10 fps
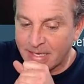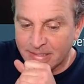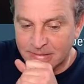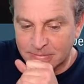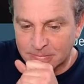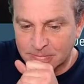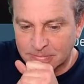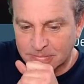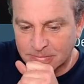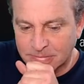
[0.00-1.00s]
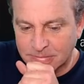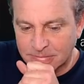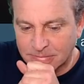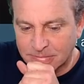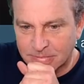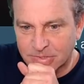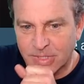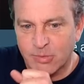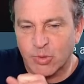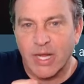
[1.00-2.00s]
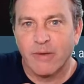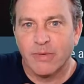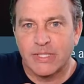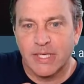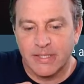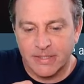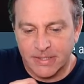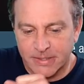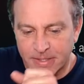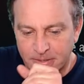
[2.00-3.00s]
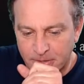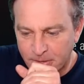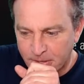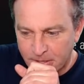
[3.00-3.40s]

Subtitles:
added. Seems kind of redundant, doesn't it?